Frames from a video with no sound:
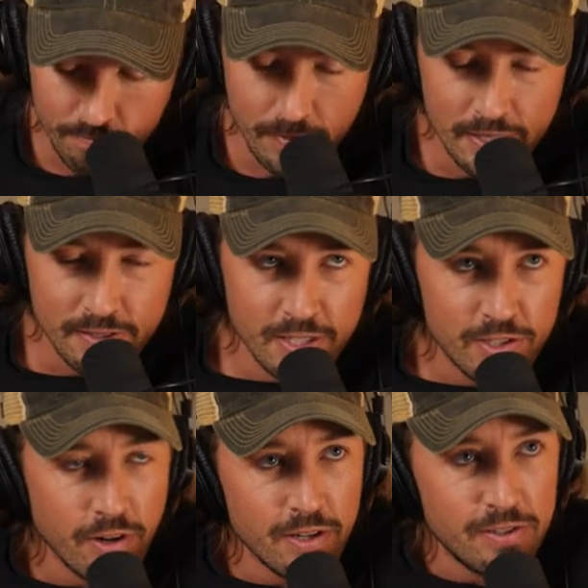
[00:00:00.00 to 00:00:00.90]
It's
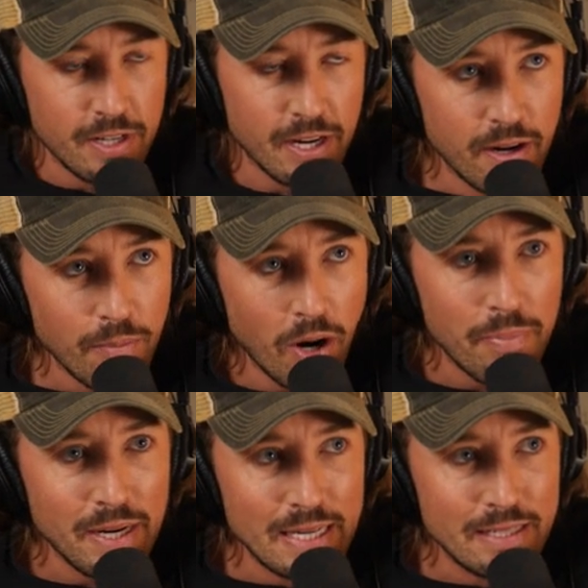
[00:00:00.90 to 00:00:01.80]
interesting, and it might
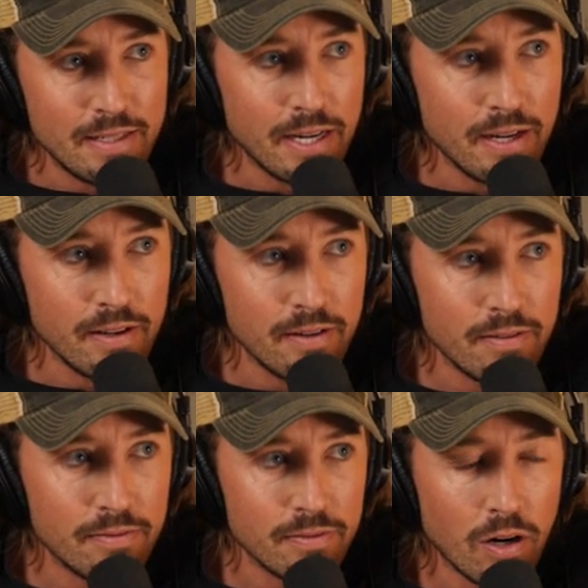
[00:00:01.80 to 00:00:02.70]
be
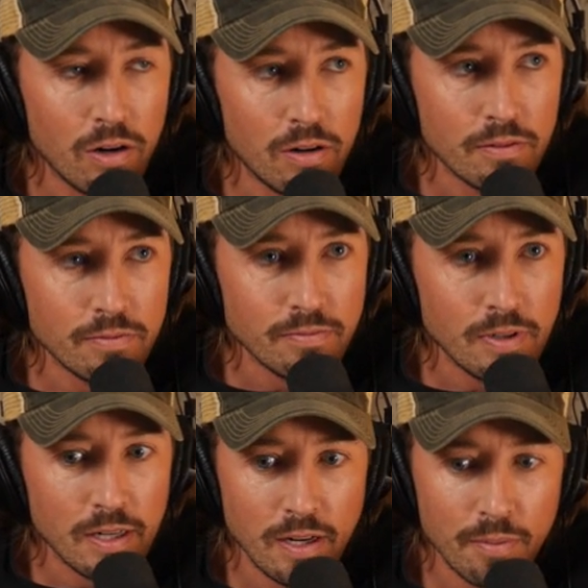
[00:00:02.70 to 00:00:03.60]
indicative of
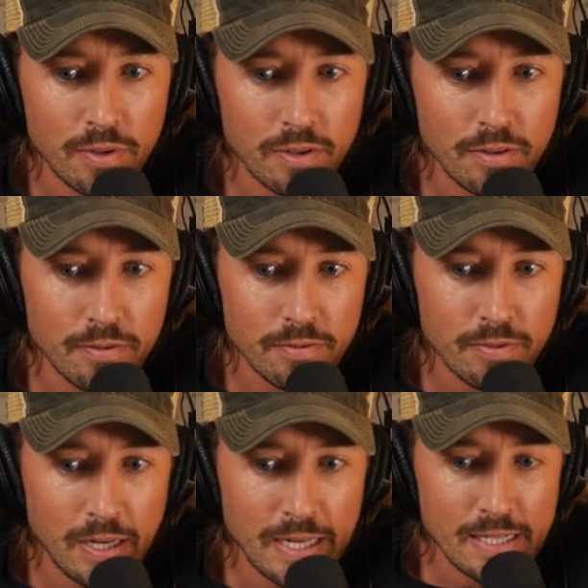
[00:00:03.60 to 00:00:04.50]
a number of,
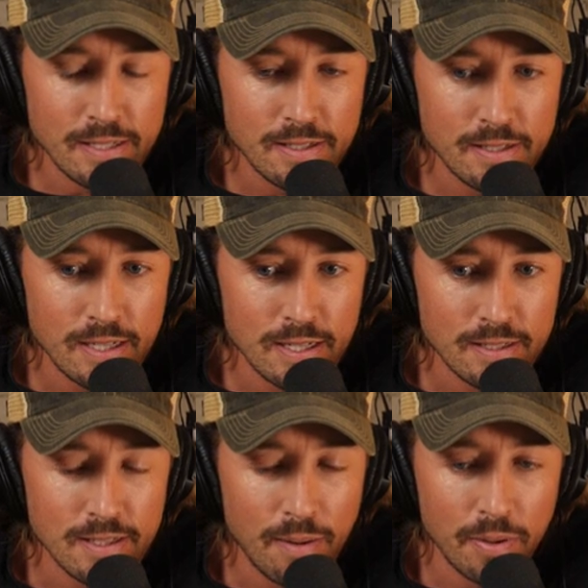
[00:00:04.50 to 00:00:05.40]
I guess, uh,
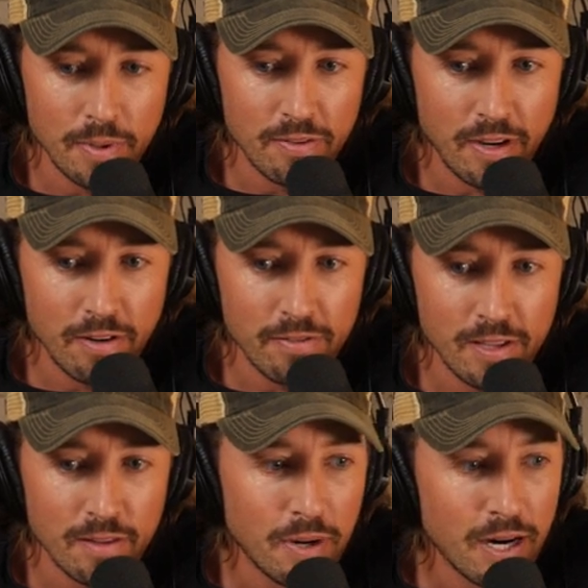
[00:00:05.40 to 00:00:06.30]
supplements that have
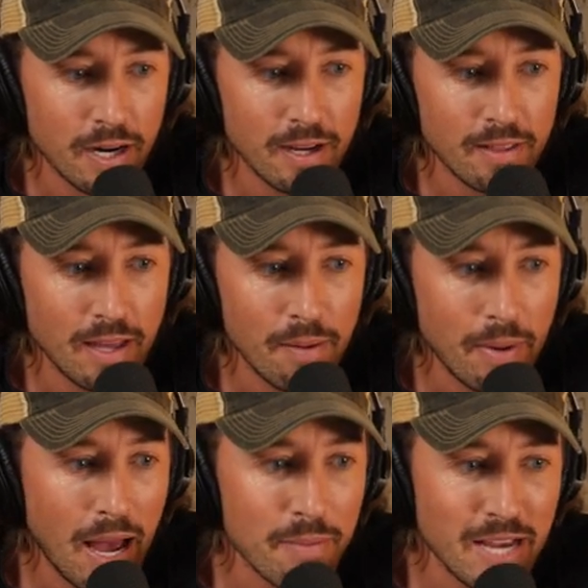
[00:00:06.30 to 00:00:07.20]
hit the market that
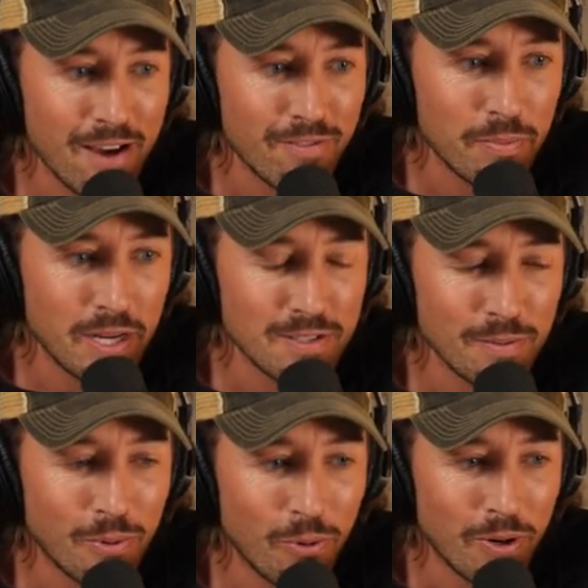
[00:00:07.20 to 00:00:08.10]
perhaps haven't been
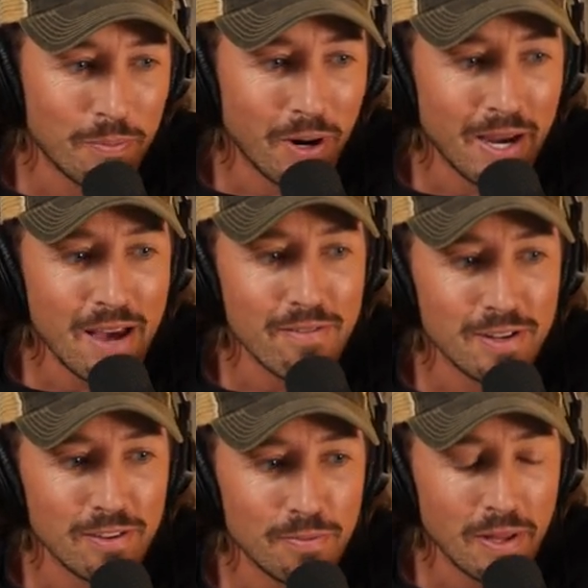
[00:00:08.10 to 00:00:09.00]
supported by evidence.